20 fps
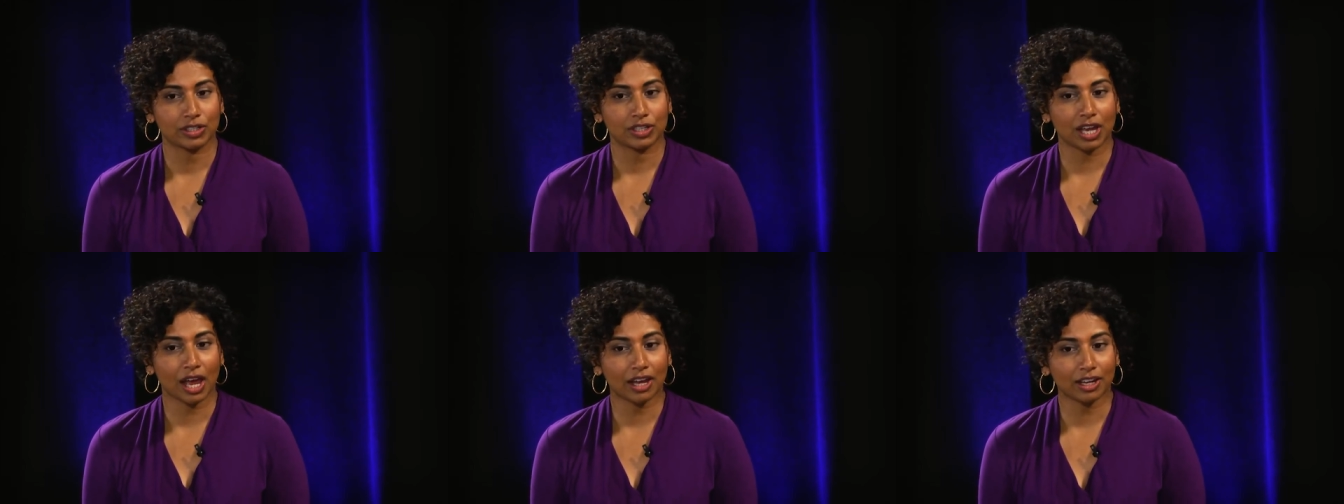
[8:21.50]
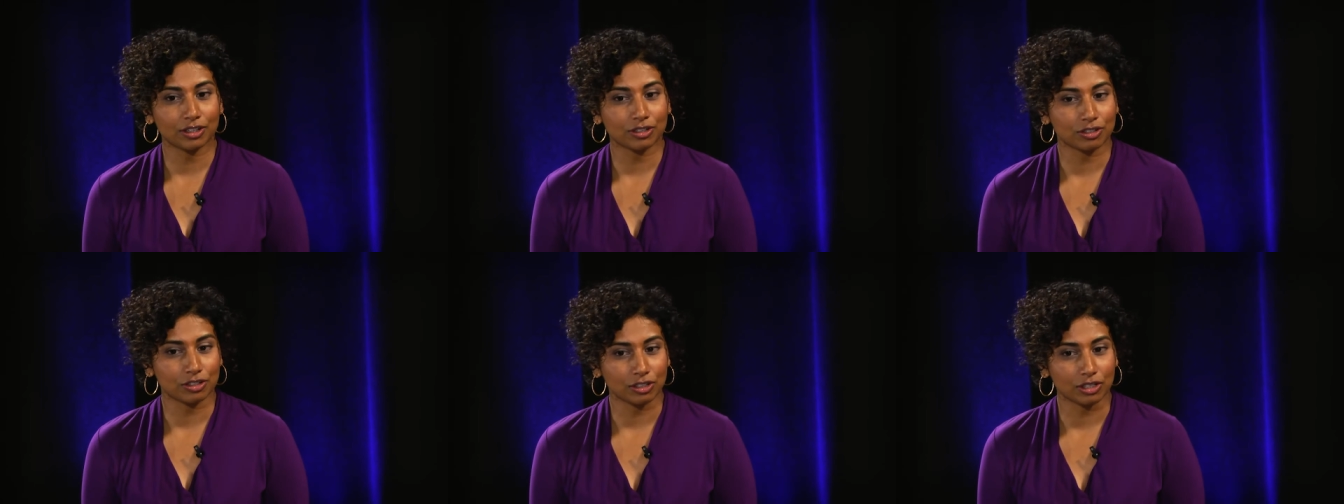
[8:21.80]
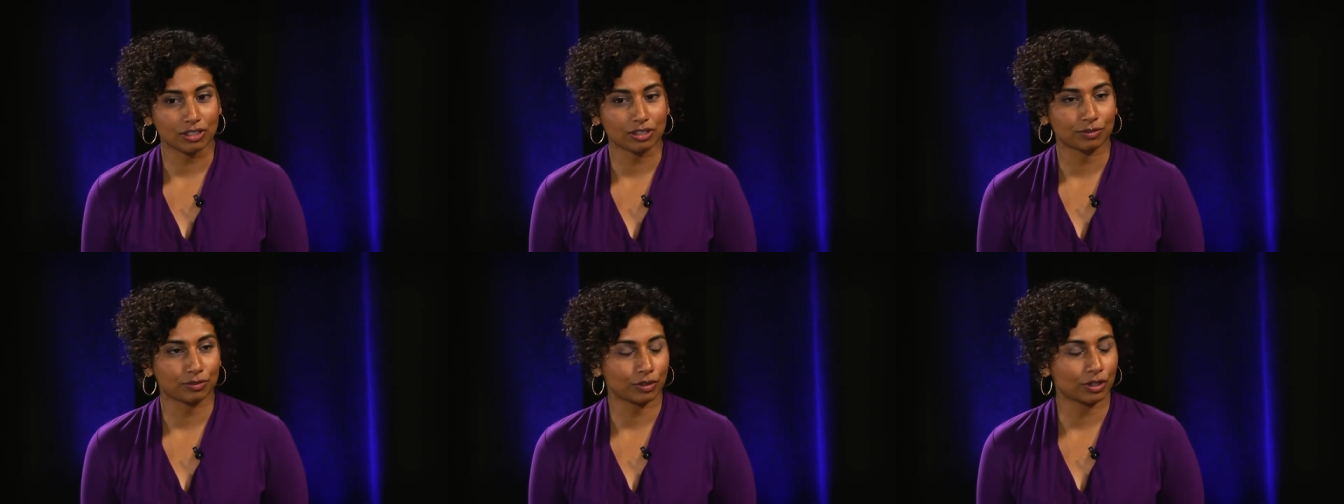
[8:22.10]
not
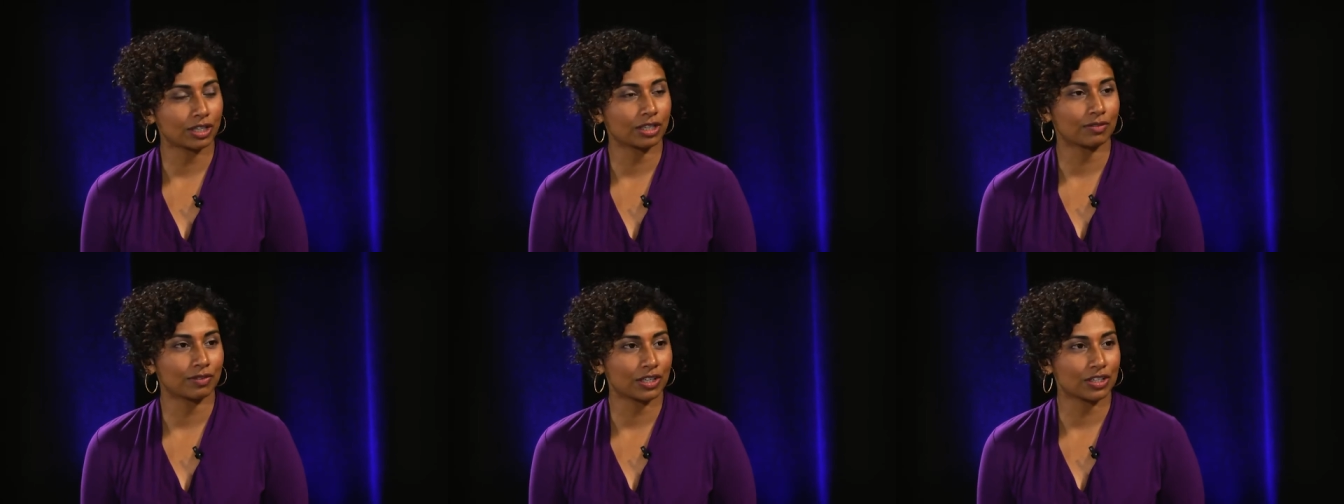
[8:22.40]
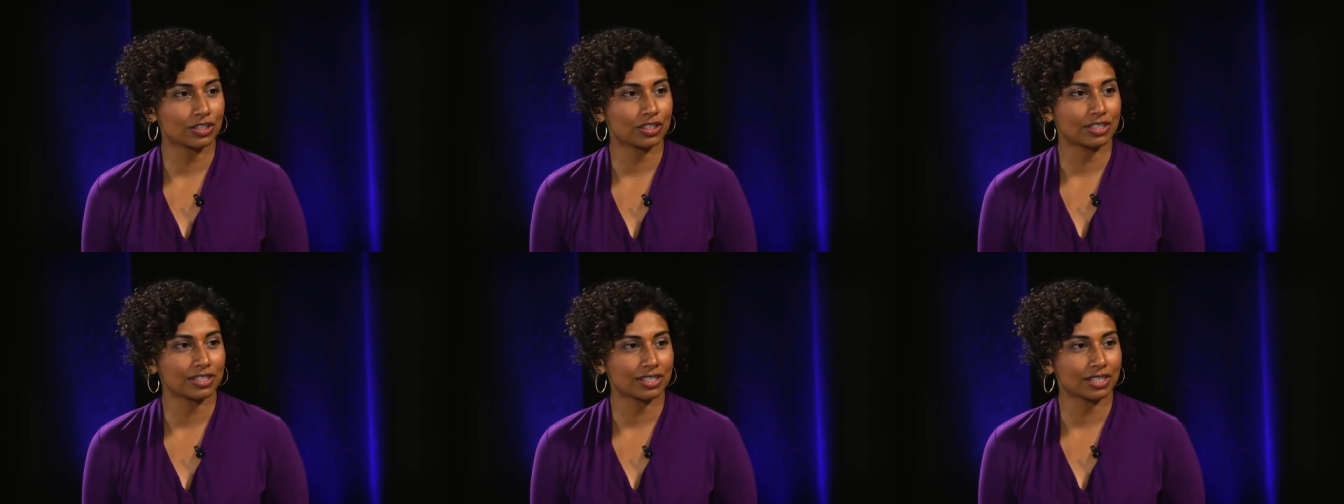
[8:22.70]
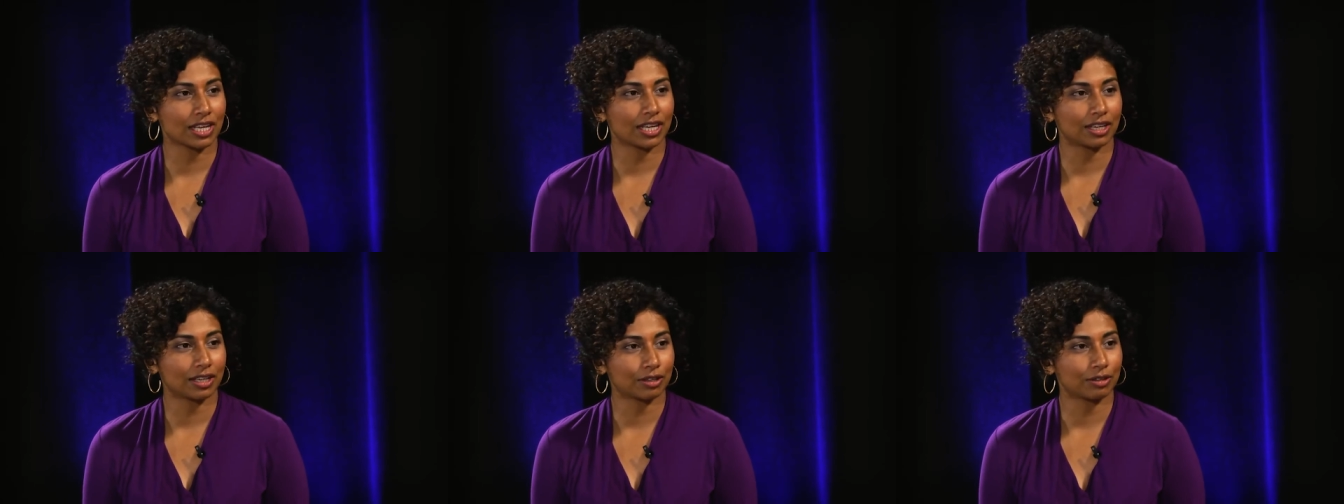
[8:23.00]
just for innovation's
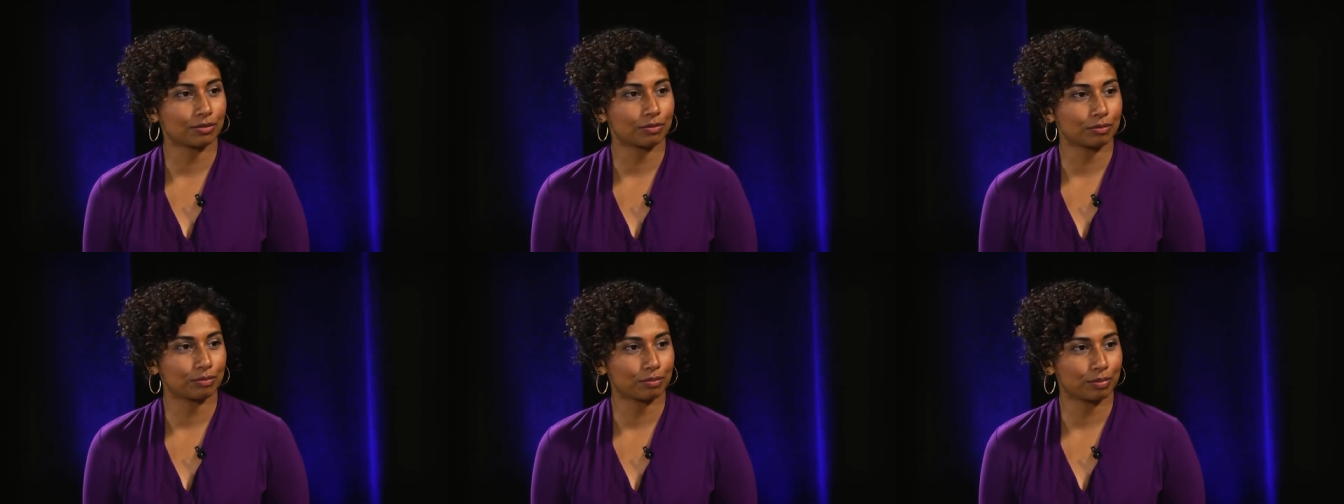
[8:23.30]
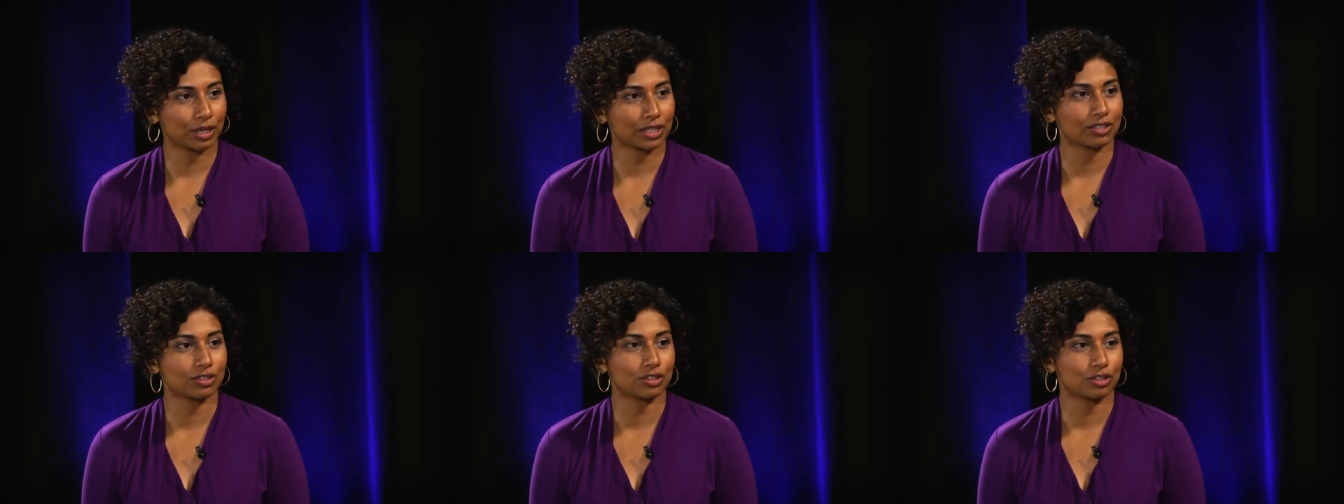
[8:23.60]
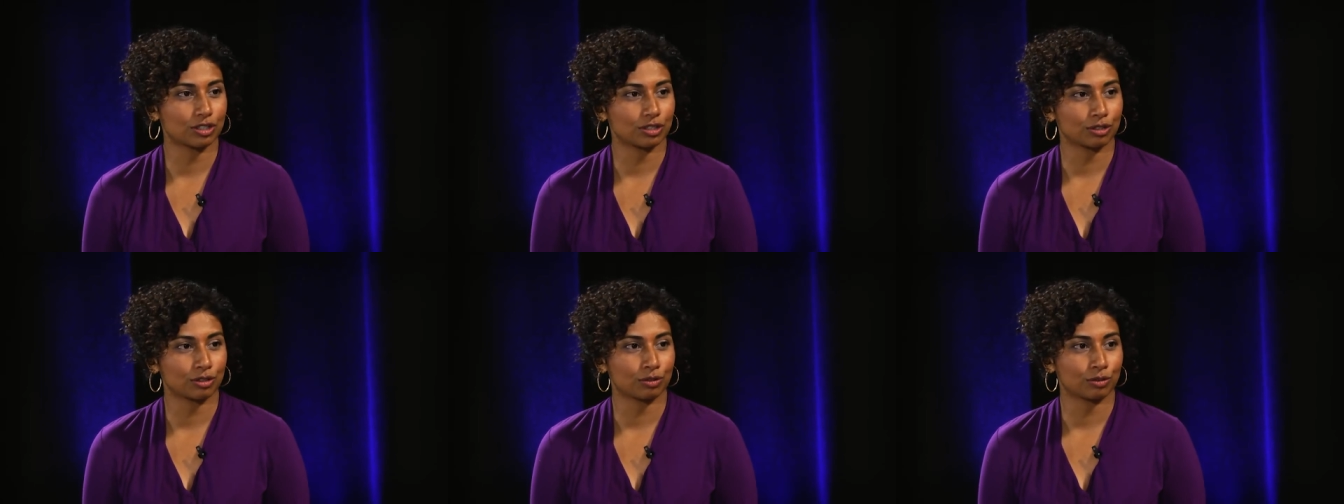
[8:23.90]
sake, but
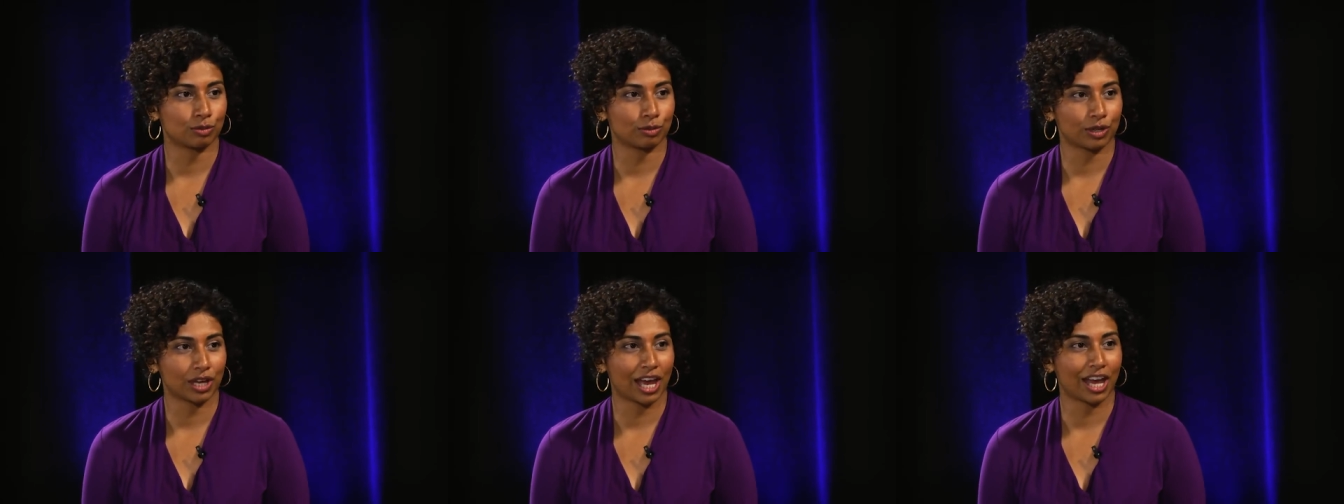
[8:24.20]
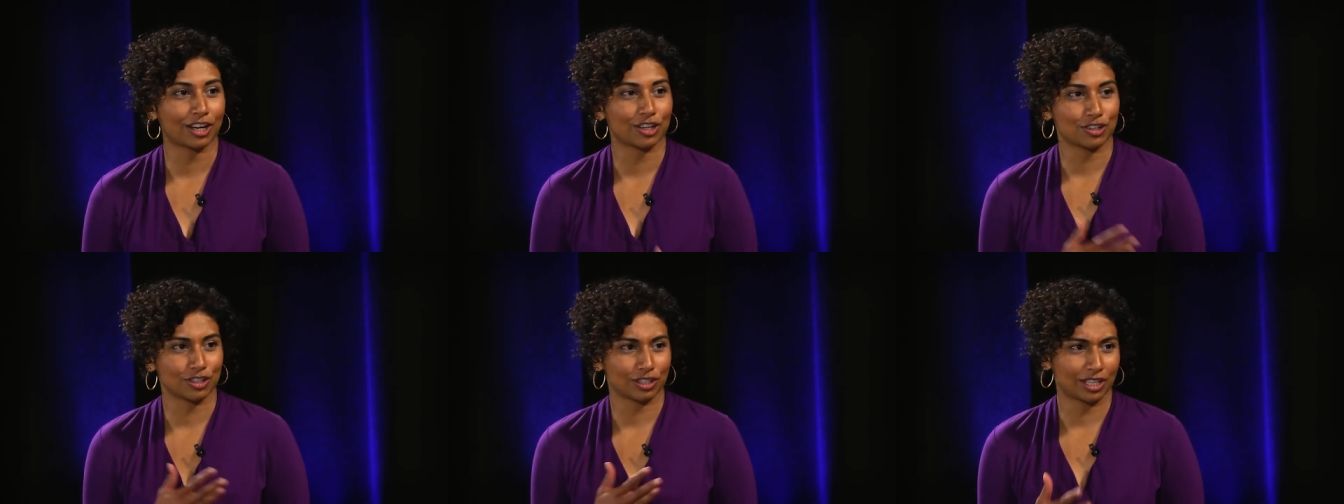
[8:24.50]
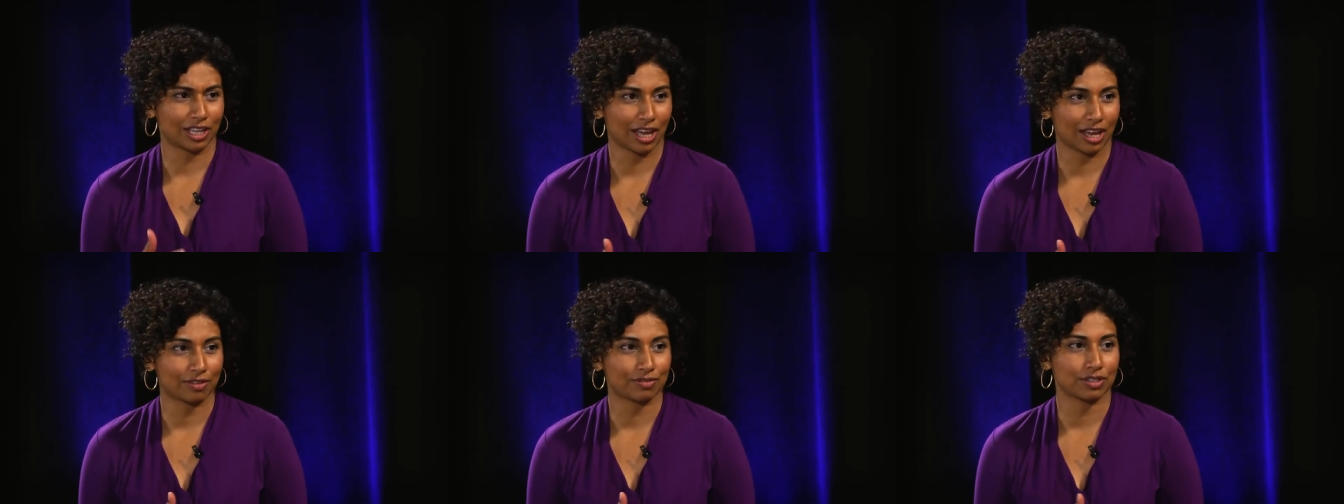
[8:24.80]
to
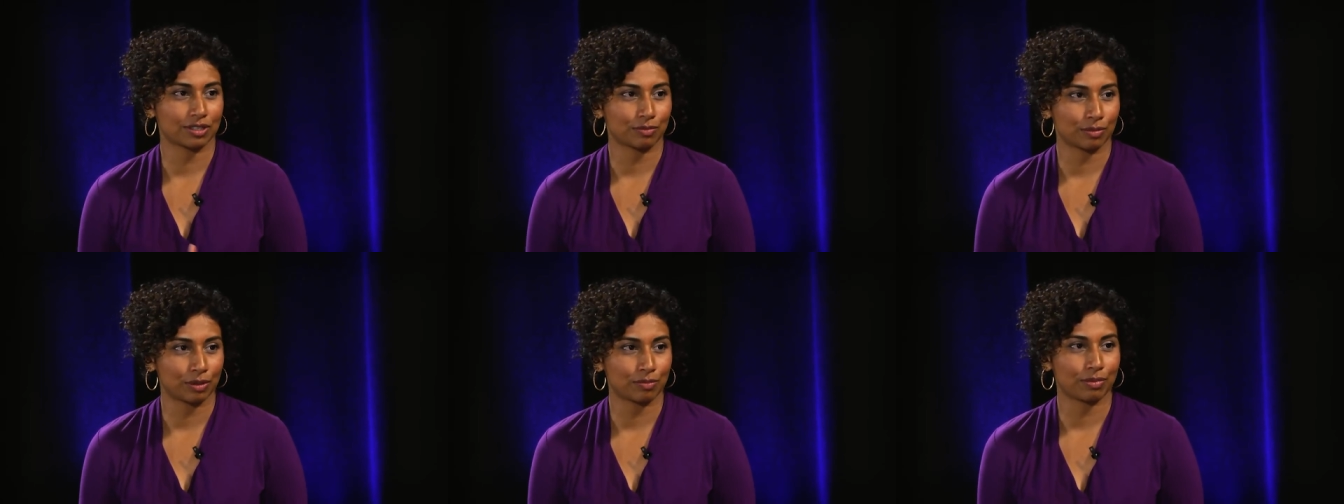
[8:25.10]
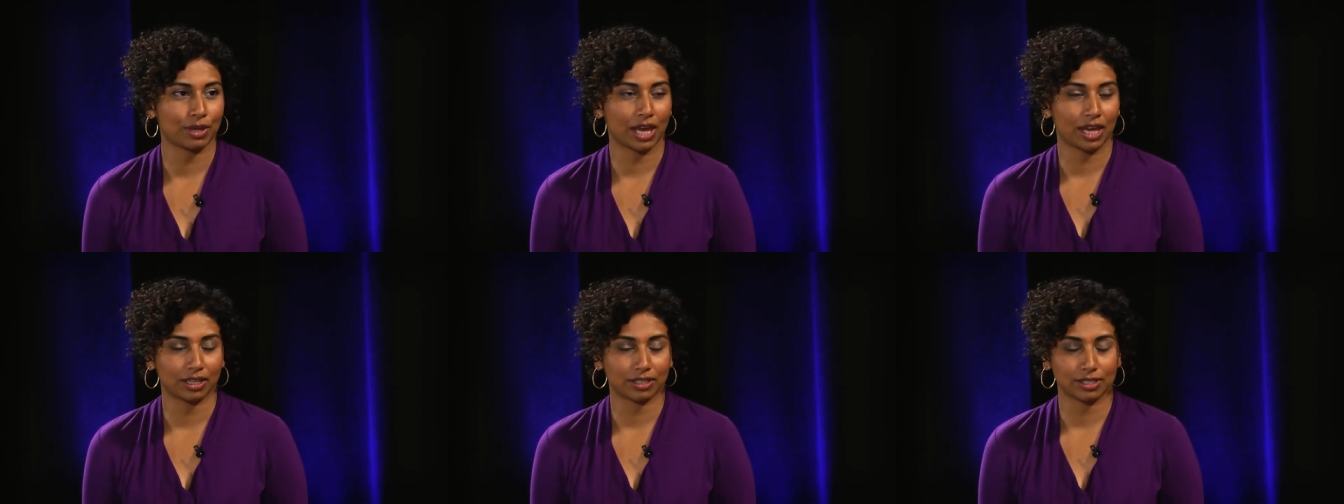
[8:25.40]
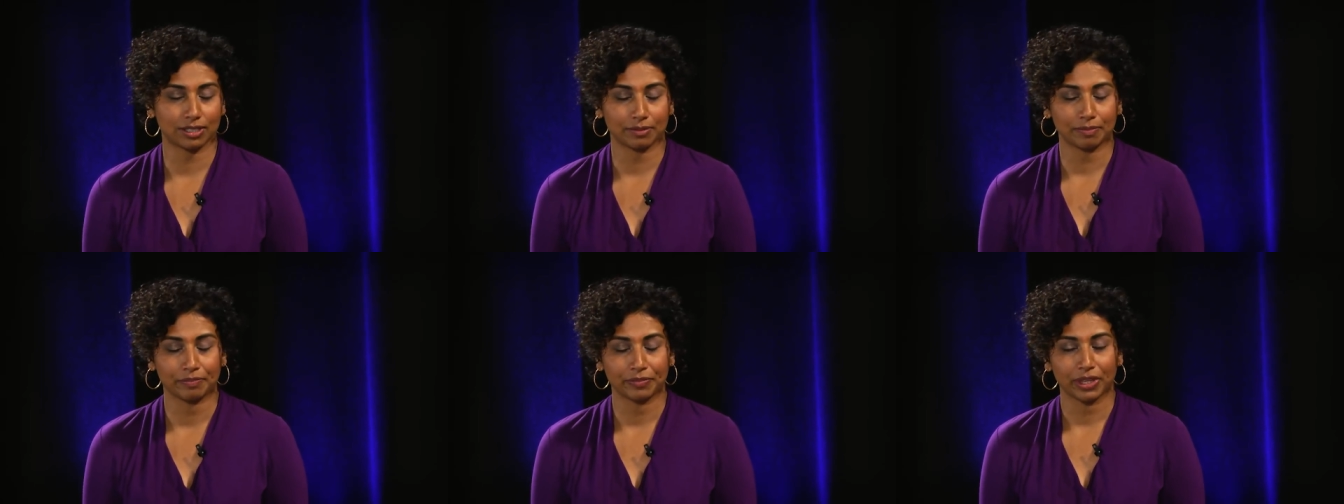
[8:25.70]
actually have some
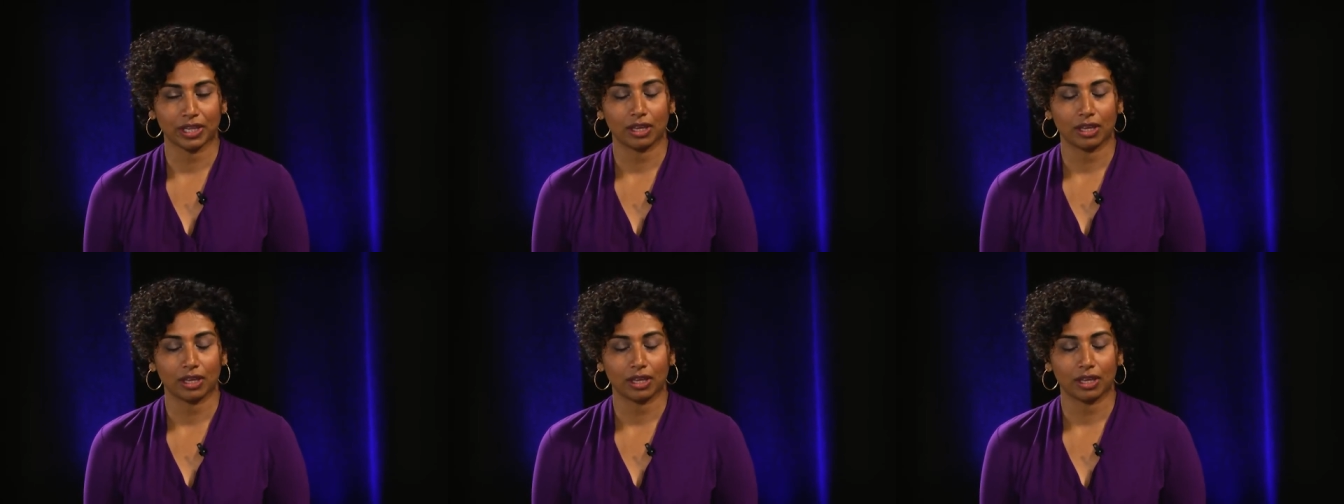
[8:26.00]
impacts.